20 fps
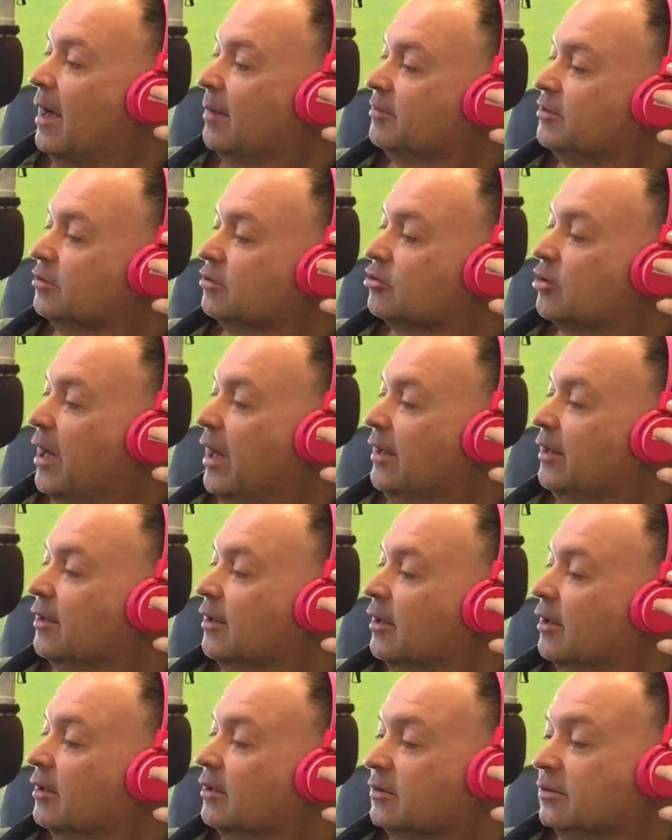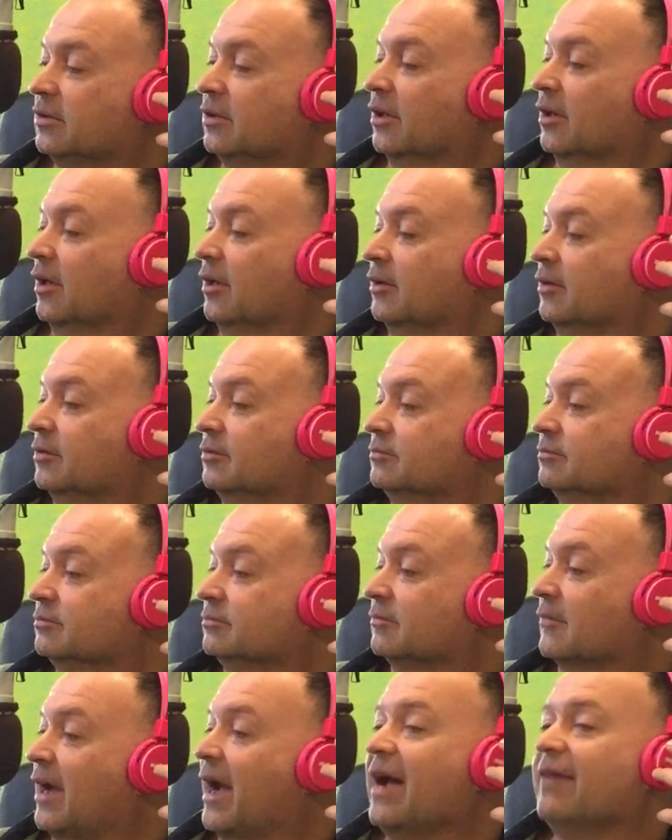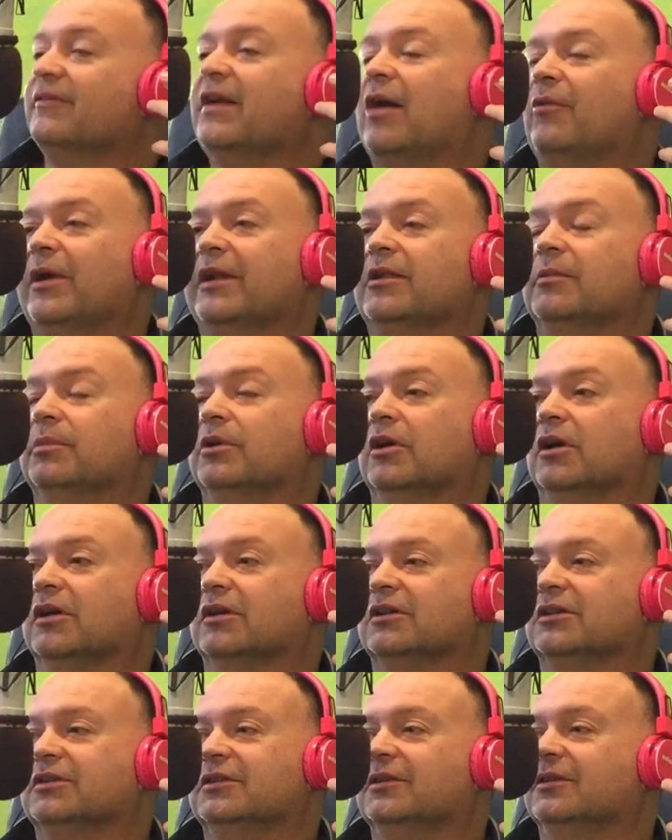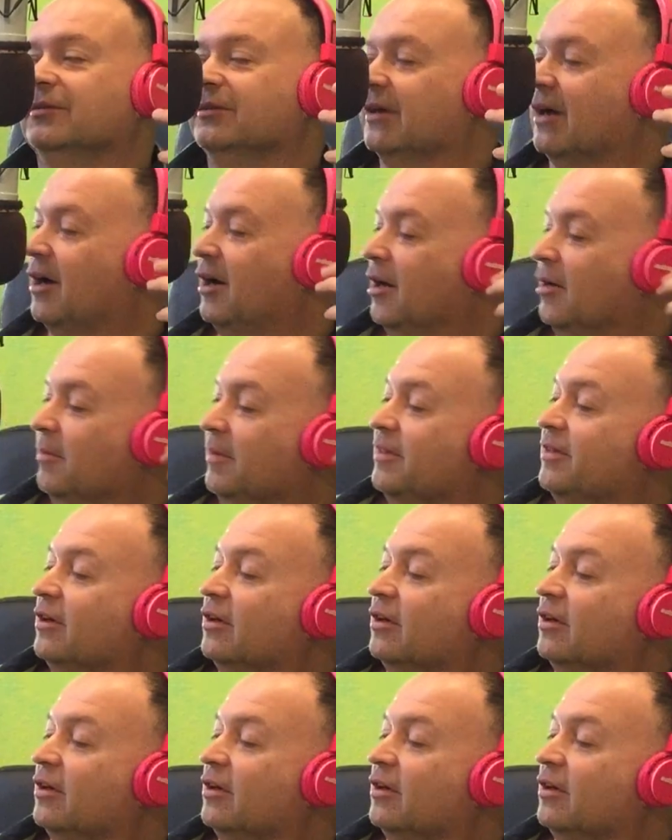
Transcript: still trying to. I have not read the book. How